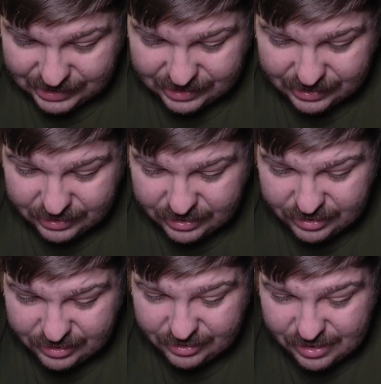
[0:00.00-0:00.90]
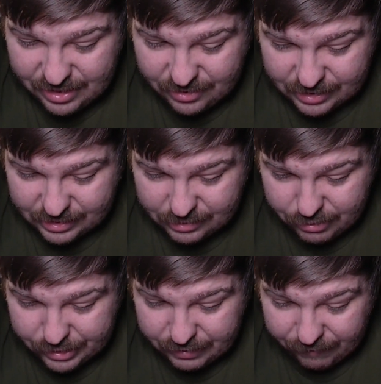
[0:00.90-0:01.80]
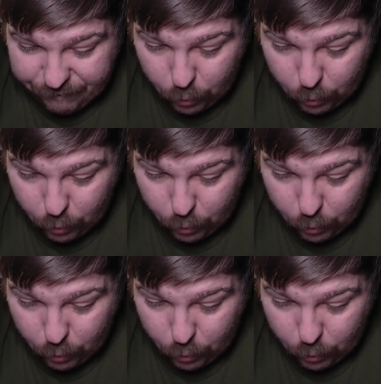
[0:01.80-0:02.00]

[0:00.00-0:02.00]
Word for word: That's good, you know, considering he's a